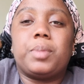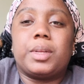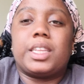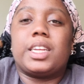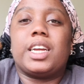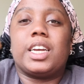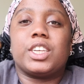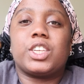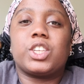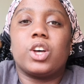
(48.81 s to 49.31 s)
but
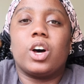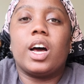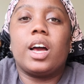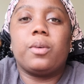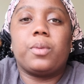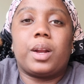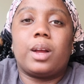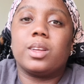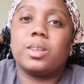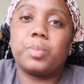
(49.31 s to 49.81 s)
then I saw it
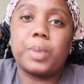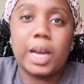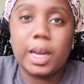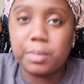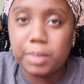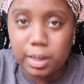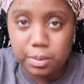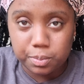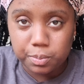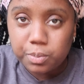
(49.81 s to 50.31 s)
when I was buying
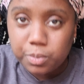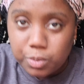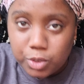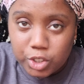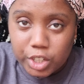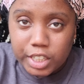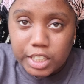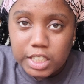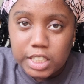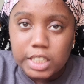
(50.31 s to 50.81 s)
my
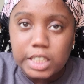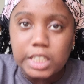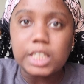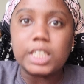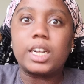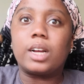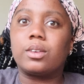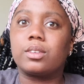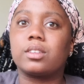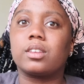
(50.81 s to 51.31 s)
train tickets, and
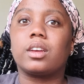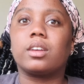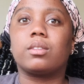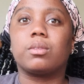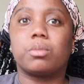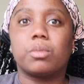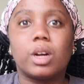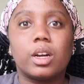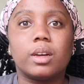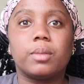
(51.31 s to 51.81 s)
I was like,
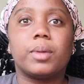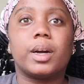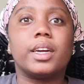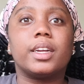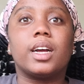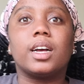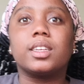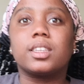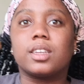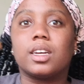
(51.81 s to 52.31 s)
why am I
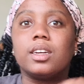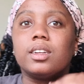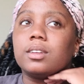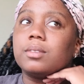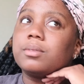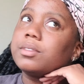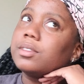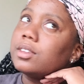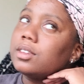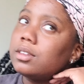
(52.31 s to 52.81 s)
not signed
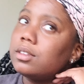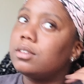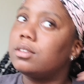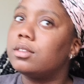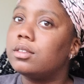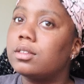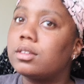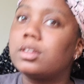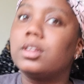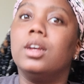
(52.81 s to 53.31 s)
up for
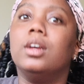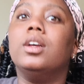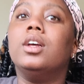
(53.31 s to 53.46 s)
this?